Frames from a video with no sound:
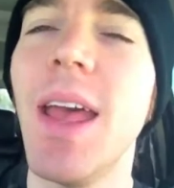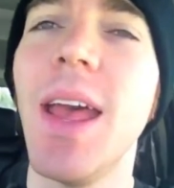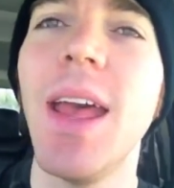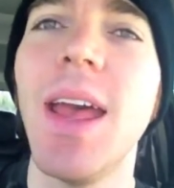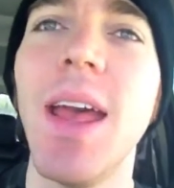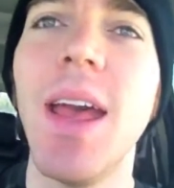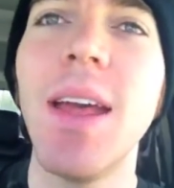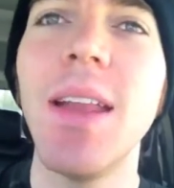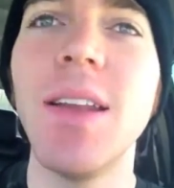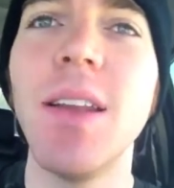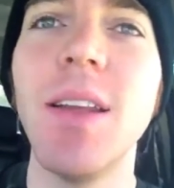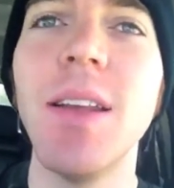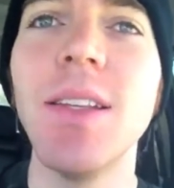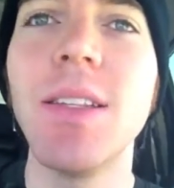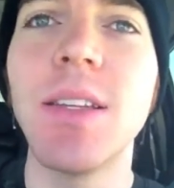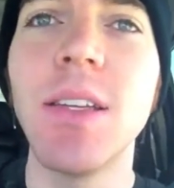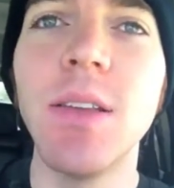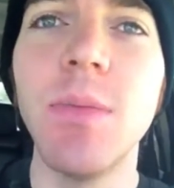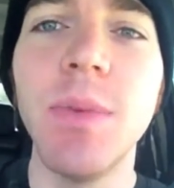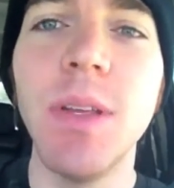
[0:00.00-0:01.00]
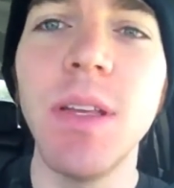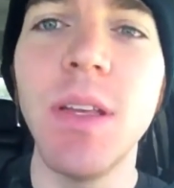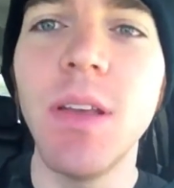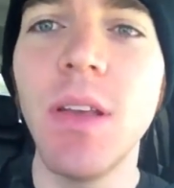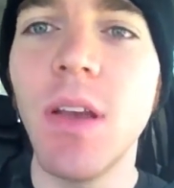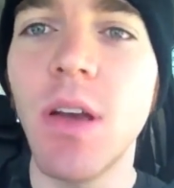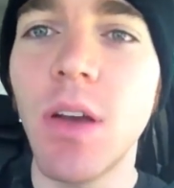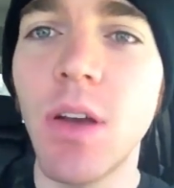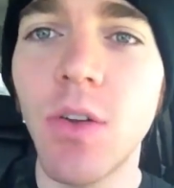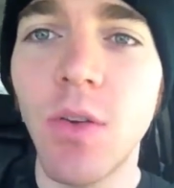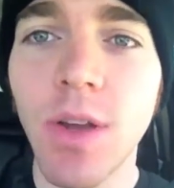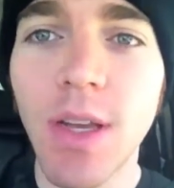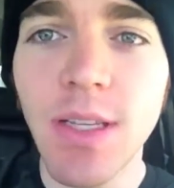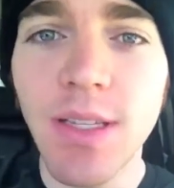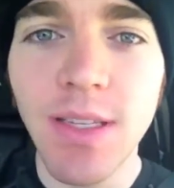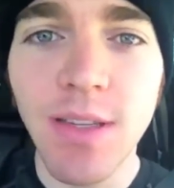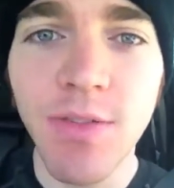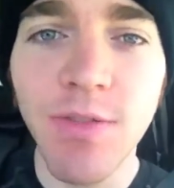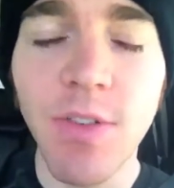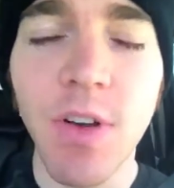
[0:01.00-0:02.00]
and it's gonna be a
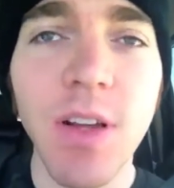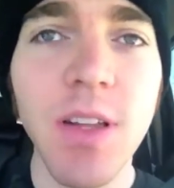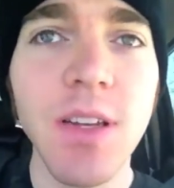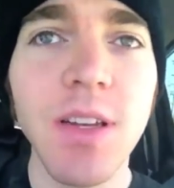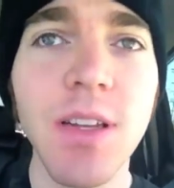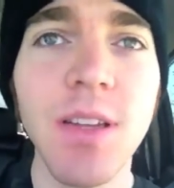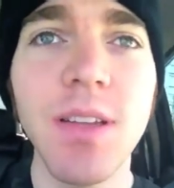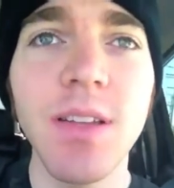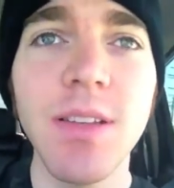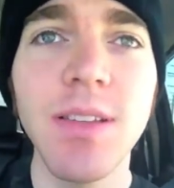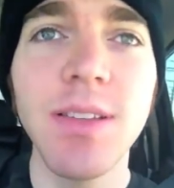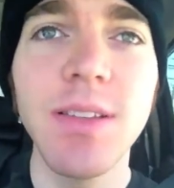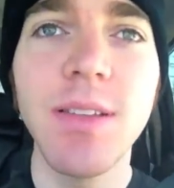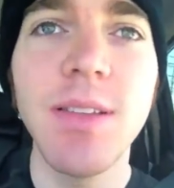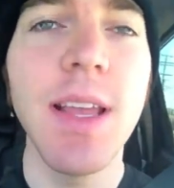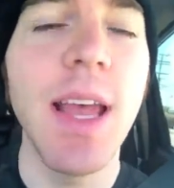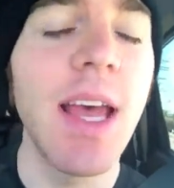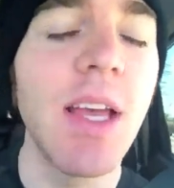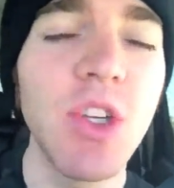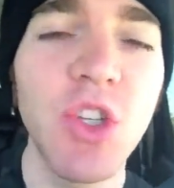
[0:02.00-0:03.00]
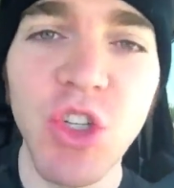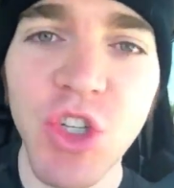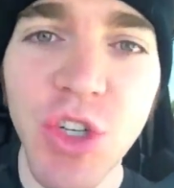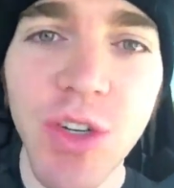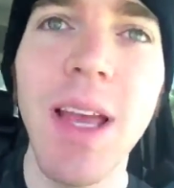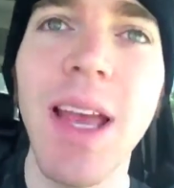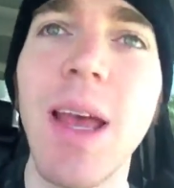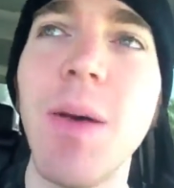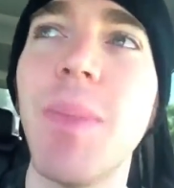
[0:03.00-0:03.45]
crazy fun sesh.